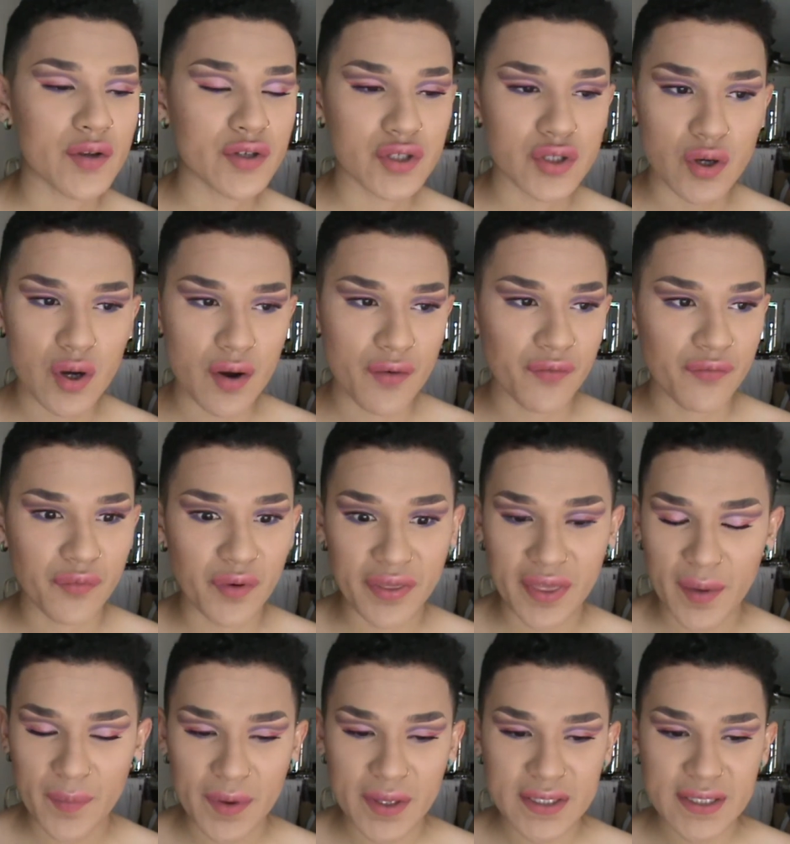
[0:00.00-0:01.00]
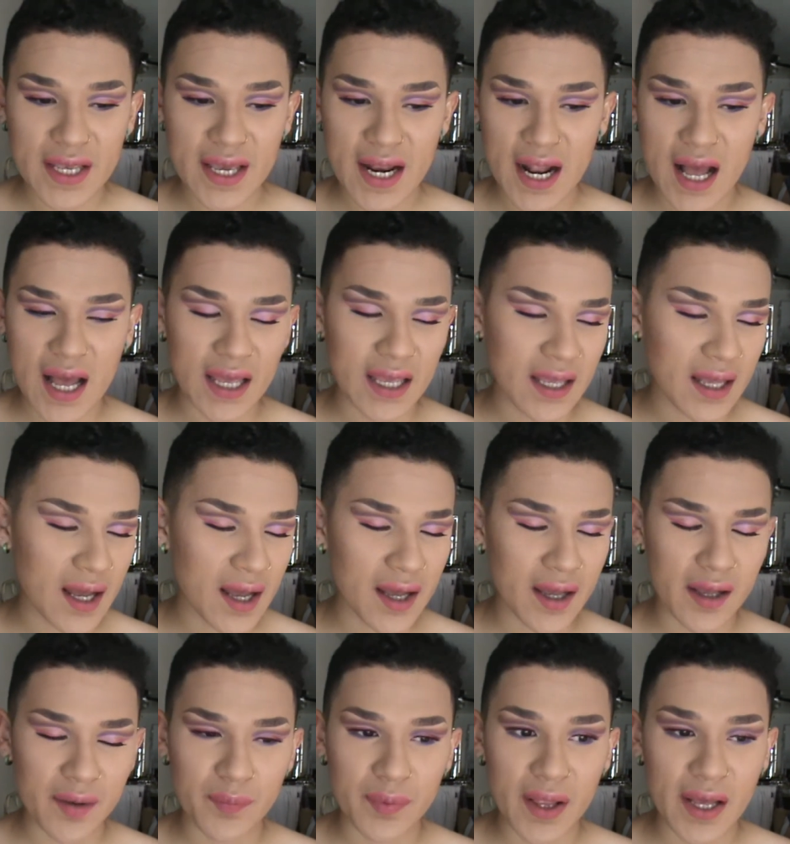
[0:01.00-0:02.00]
So with that being said,
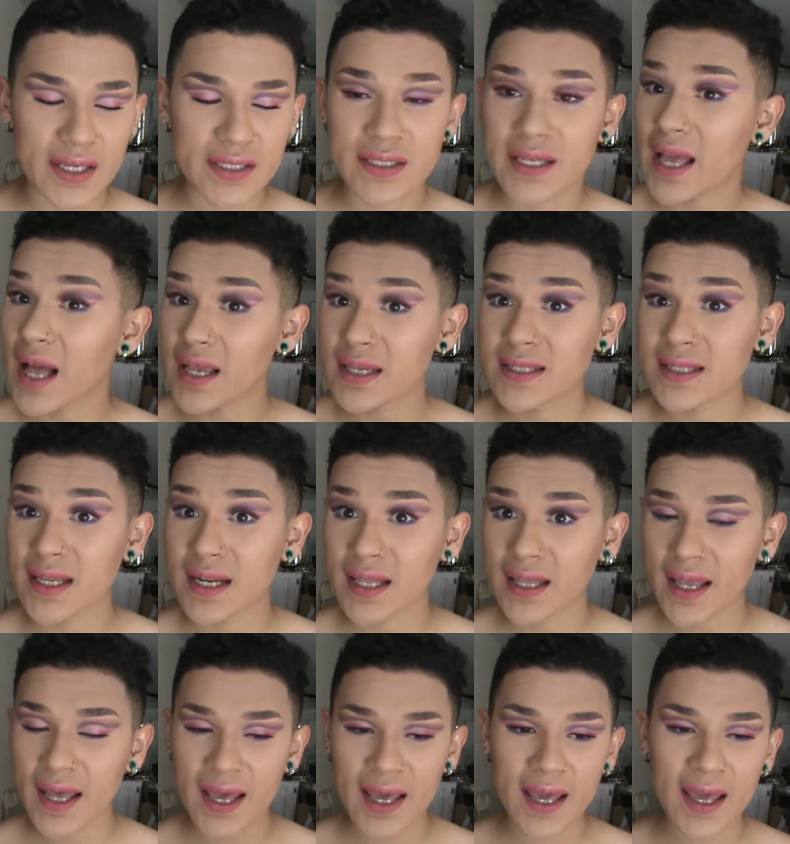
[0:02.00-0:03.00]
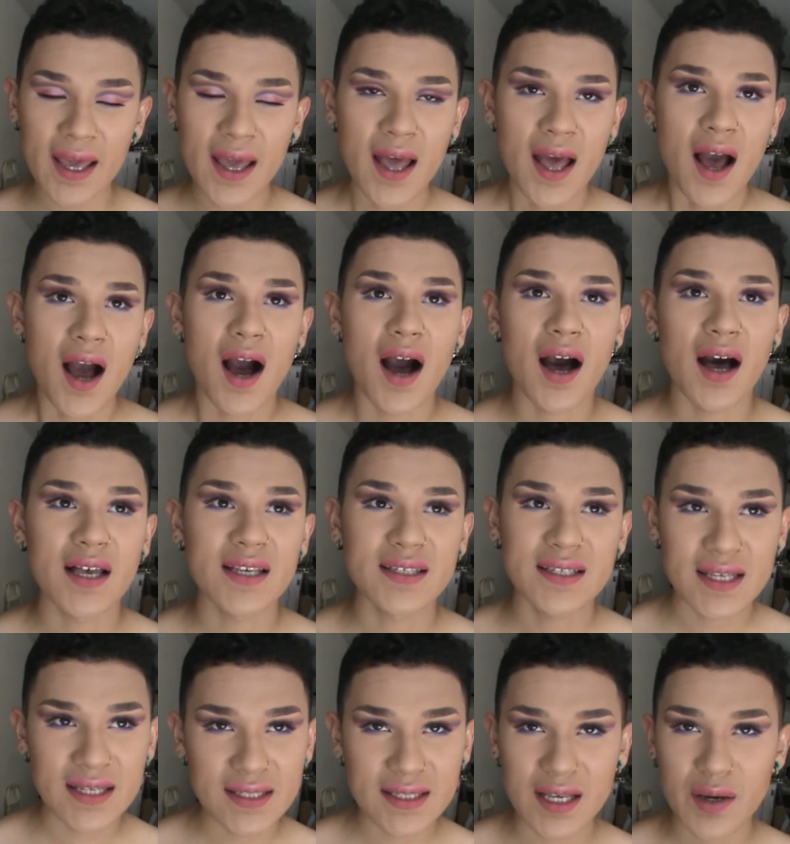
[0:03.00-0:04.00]
I applied to Cal State LA,
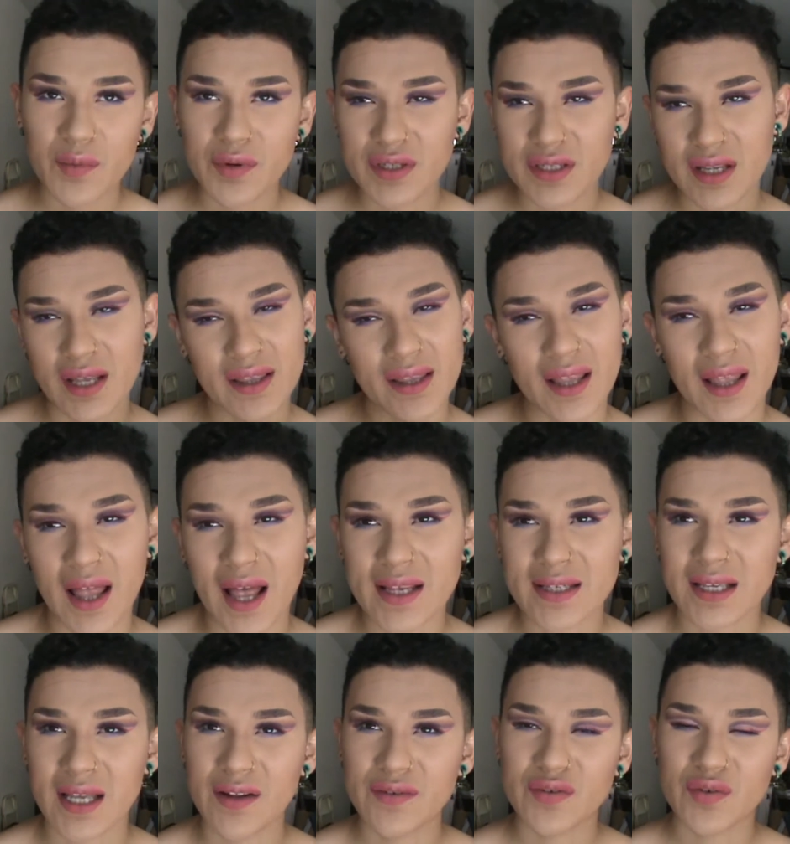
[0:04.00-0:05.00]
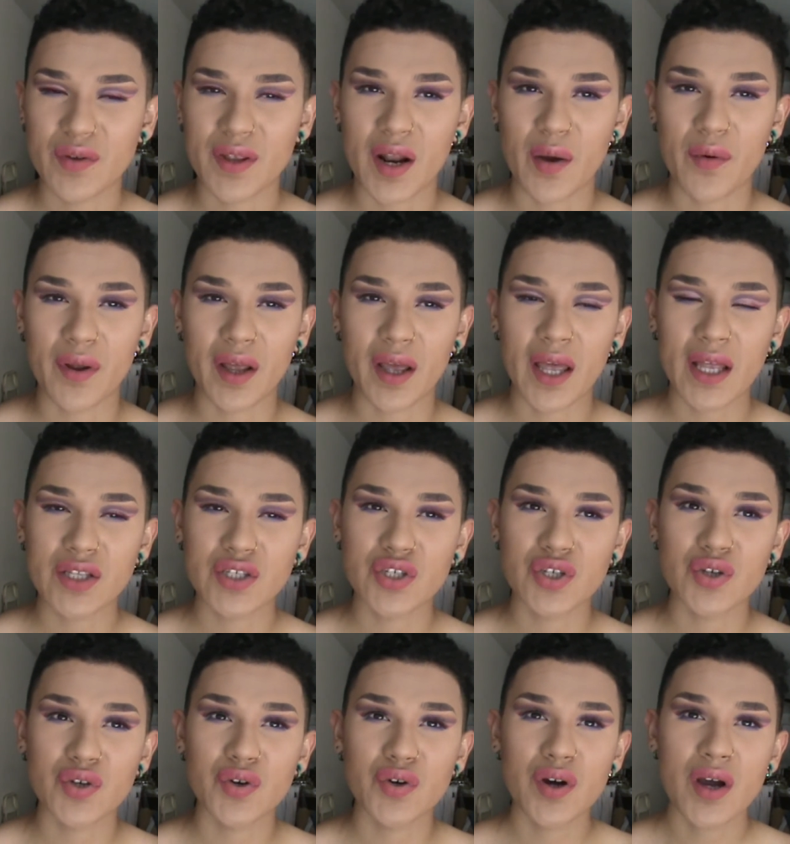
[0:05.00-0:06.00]
CSUN, which is like the last kind of school that I want to get
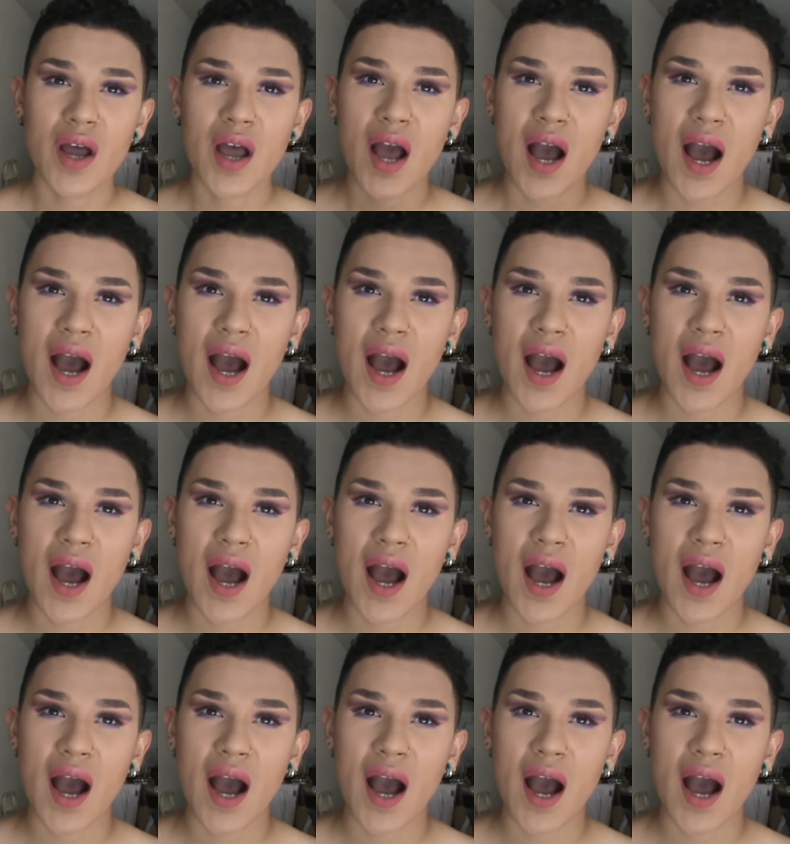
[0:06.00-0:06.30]
to.